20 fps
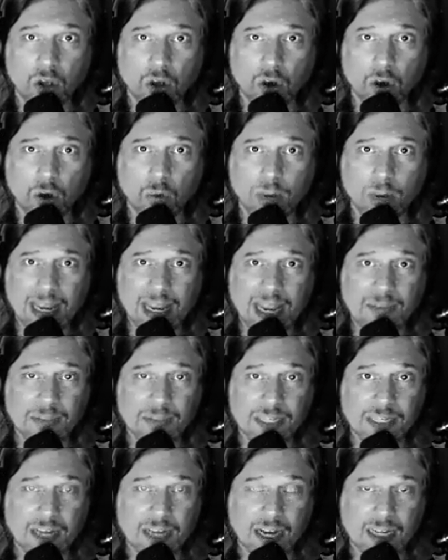Oh, we have the
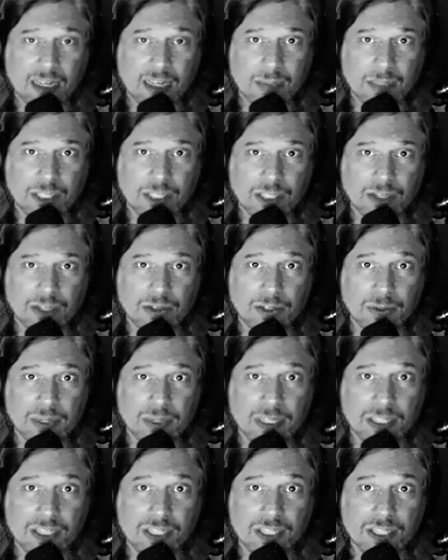documents. They're doing
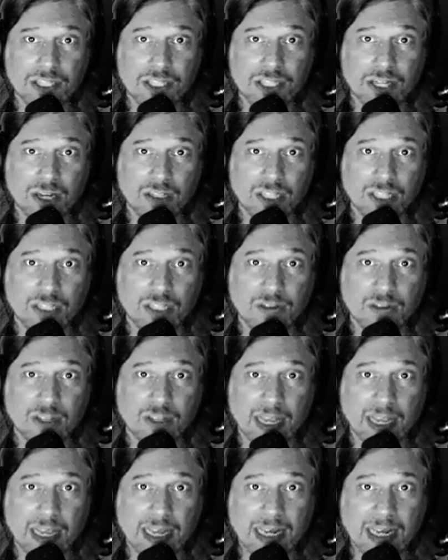this in Charlottesville
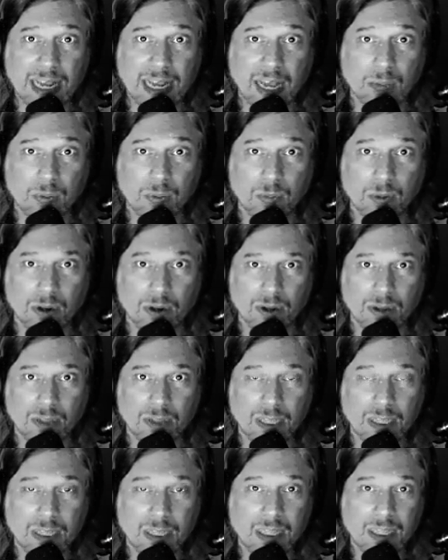and Albemarle
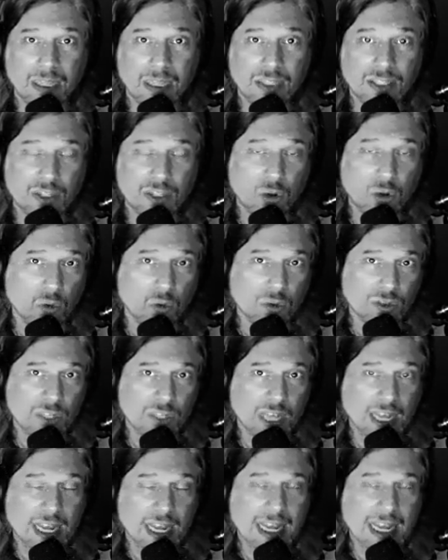schools.